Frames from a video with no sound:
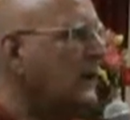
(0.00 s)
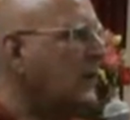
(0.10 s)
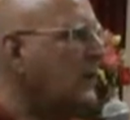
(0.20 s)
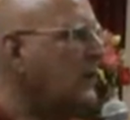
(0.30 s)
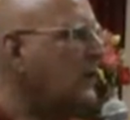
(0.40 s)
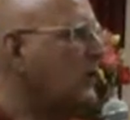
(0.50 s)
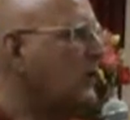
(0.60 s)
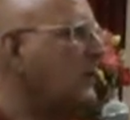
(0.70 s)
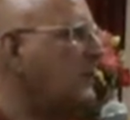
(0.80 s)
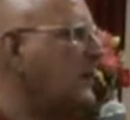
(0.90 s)
are feeling happy
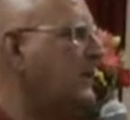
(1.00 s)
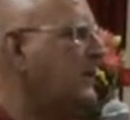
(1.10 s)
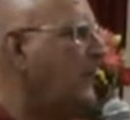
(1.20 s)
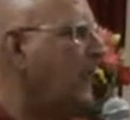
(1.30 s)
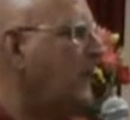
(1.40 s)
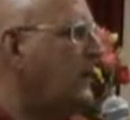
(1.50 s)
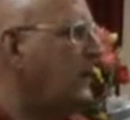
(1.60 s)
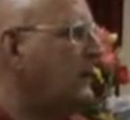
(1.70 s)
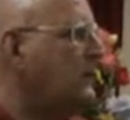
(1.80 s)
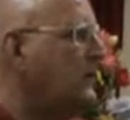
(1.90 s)
or unhappy.
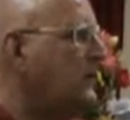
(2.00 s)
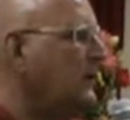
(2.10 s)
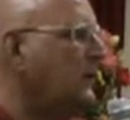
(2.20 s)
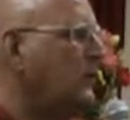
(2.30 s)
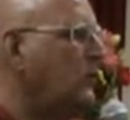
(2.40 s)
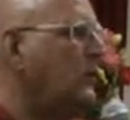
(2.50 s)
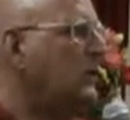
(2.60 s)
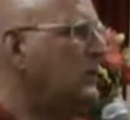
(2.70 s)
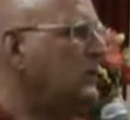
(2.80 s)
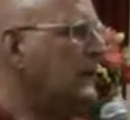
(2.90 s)
That is the
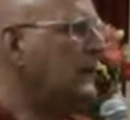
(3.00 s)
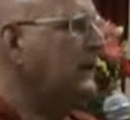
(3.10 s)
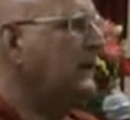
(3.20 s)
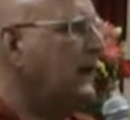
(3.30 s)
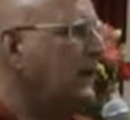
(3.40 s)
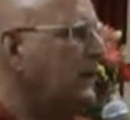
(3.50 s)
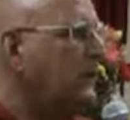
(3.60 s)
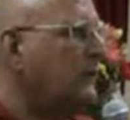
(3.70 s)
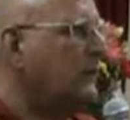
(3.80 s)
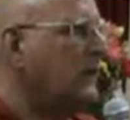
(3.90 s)
worldly
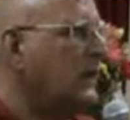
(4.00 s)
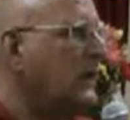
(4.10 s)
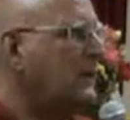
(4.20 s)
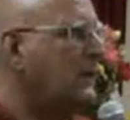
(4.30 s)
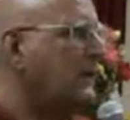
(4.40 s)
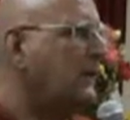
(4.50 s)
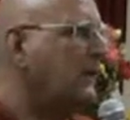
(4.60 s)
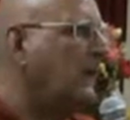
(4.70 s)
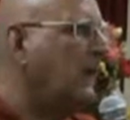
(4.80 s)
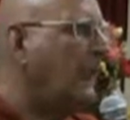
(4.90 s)
kind of reality